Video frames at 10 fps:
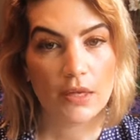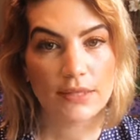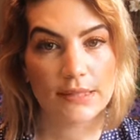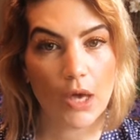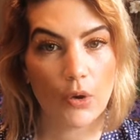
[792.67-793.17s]

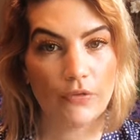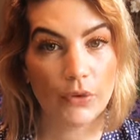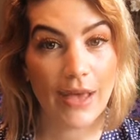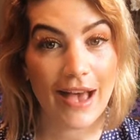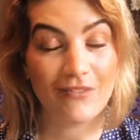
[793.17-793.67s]
So if
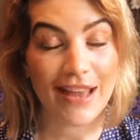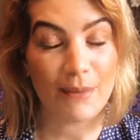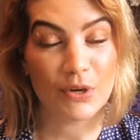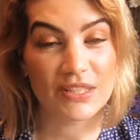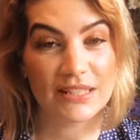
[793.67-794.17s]
you have
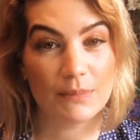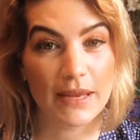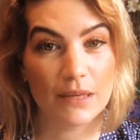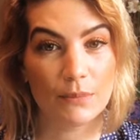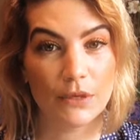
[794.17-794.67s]
not
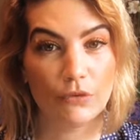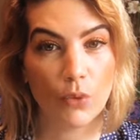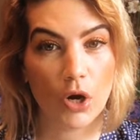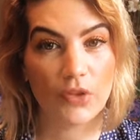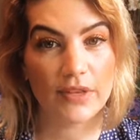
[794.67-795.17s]
participated
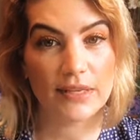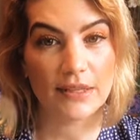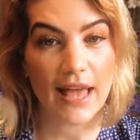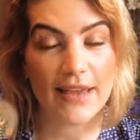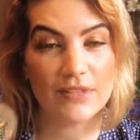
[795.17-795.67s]
before, the
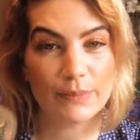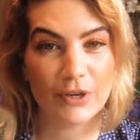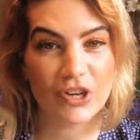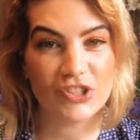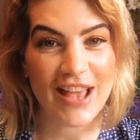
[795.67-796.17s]
live
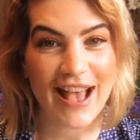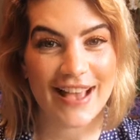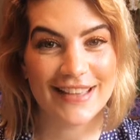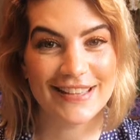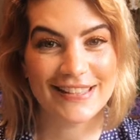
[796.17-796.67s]
spirit
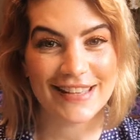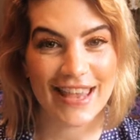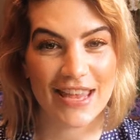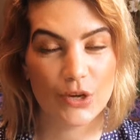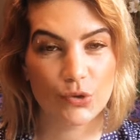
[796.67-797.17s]
chat is
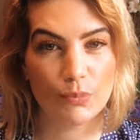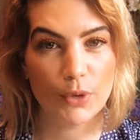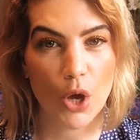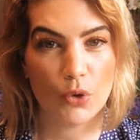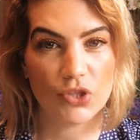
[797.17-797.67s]
a
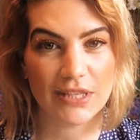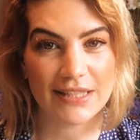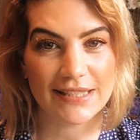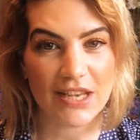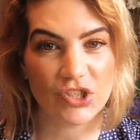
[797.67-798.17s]
group
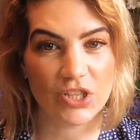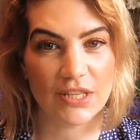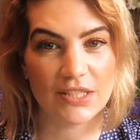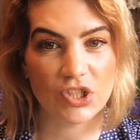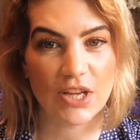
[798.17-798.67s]
coaching session.
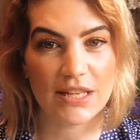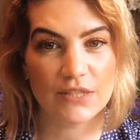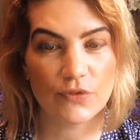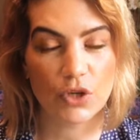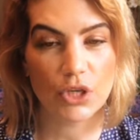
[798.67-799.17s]
It's a chance
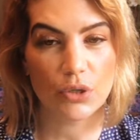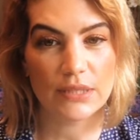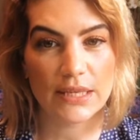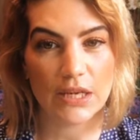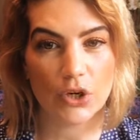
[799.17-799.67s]
for you
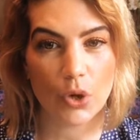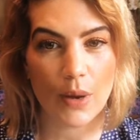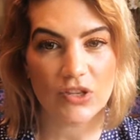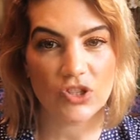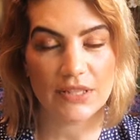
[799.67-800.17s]
to get your
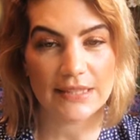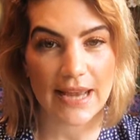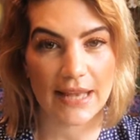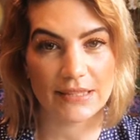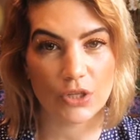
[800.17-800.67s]
questions
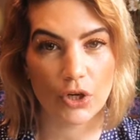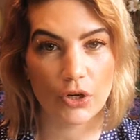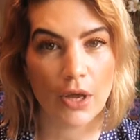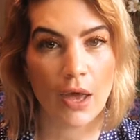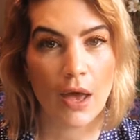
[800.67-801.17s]
answered
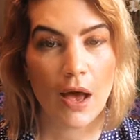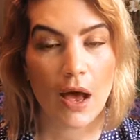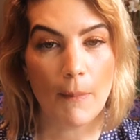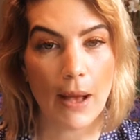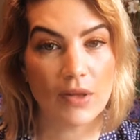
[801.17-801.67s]

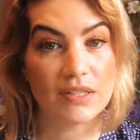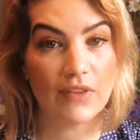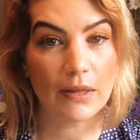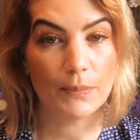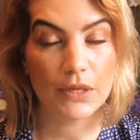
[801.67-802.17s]
about
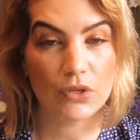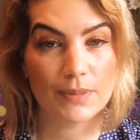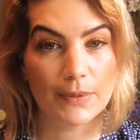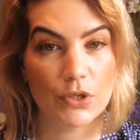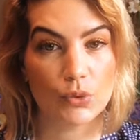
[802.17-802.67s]
developing your
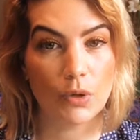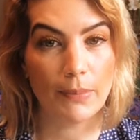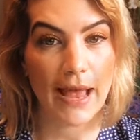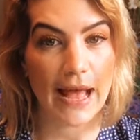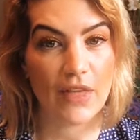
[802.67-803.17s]
spiritual
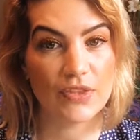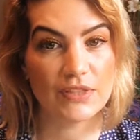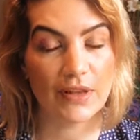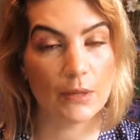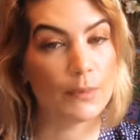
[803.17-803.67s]
path,
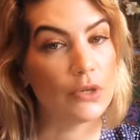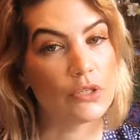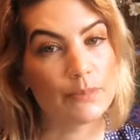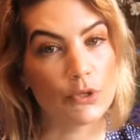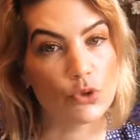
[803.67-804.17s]
developing your
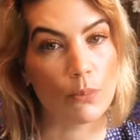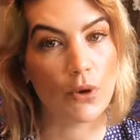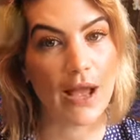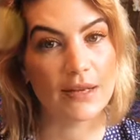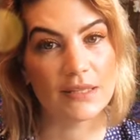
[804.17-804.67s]
spiritual
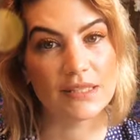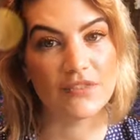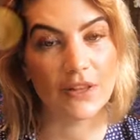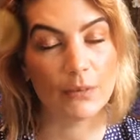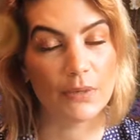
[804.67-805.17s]
practice,
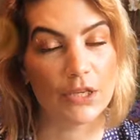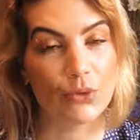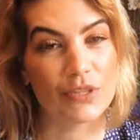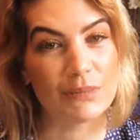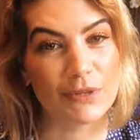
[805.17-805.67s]
developing
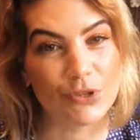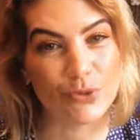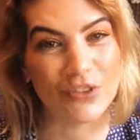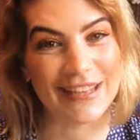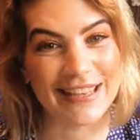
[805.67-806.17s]
your
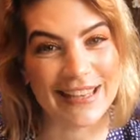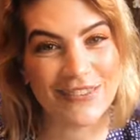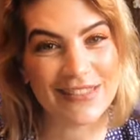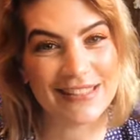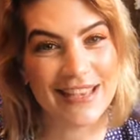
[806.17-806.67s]
spiritual
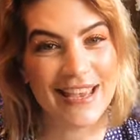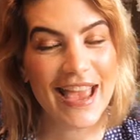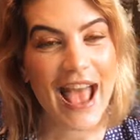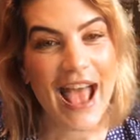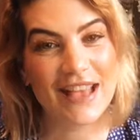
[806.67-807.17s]
gifts,
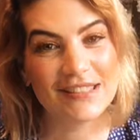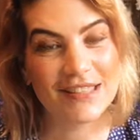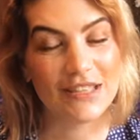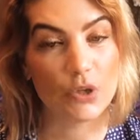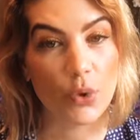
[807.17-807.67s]
as
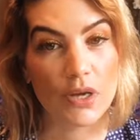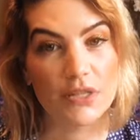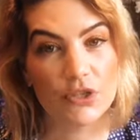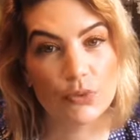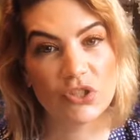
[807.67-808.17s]
in your
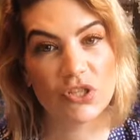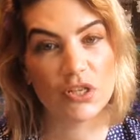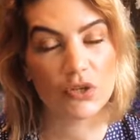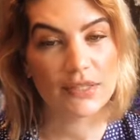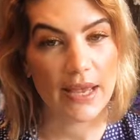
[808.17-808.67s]

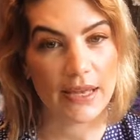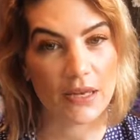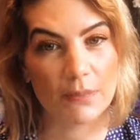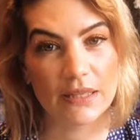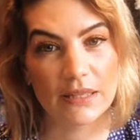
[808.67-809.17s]
intuition, your
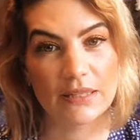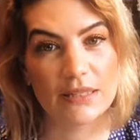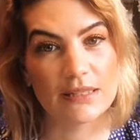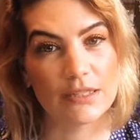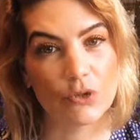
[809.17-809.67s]
psychic
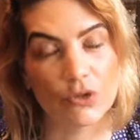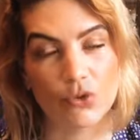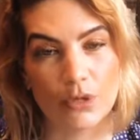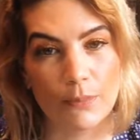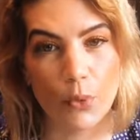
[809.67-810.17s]
abilities, your
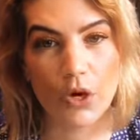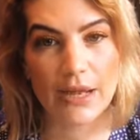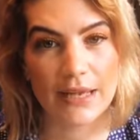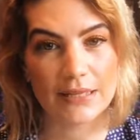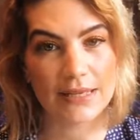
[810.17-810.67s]
dream
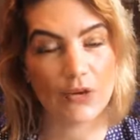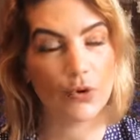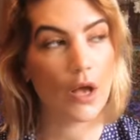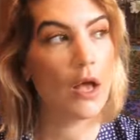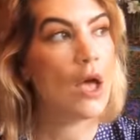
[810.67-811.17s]
work,
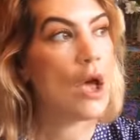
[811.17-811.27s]
etc